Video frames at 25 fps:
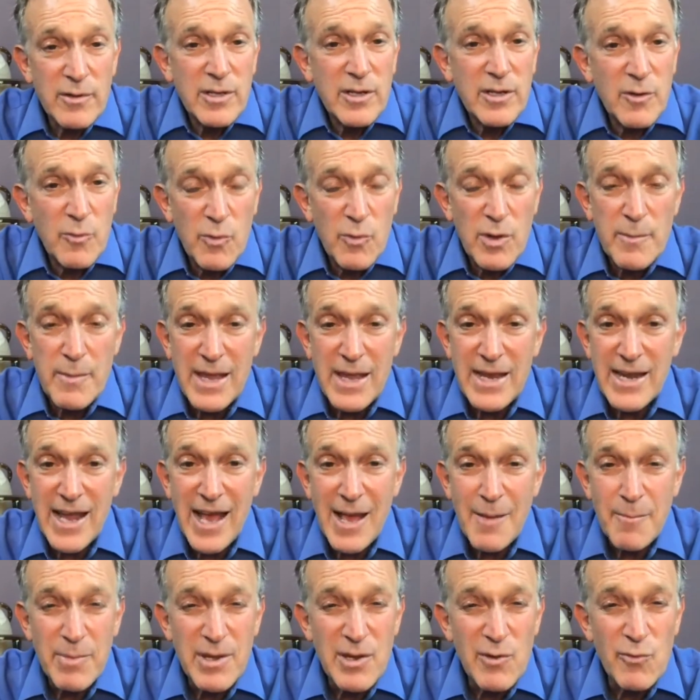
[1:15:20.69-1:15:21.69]
you know we may
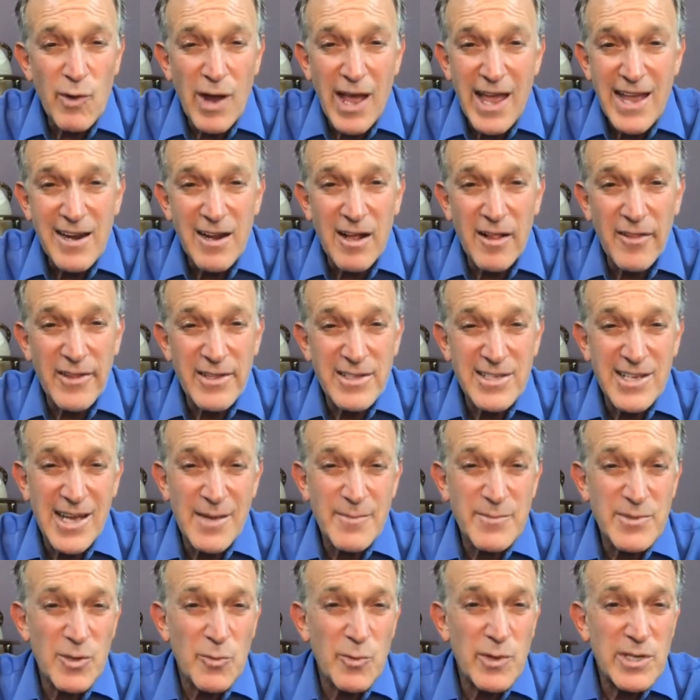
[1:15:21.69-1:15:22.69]
not be right all the
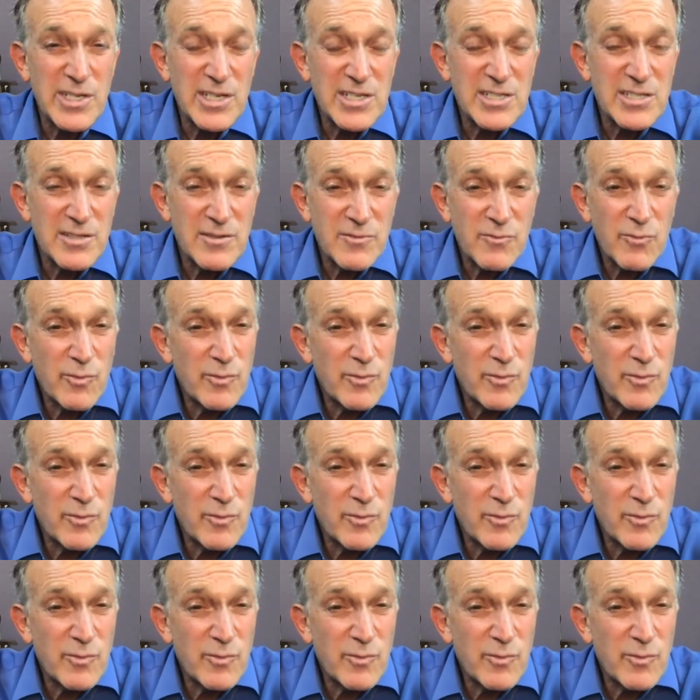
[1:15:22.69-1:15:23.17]
time so we just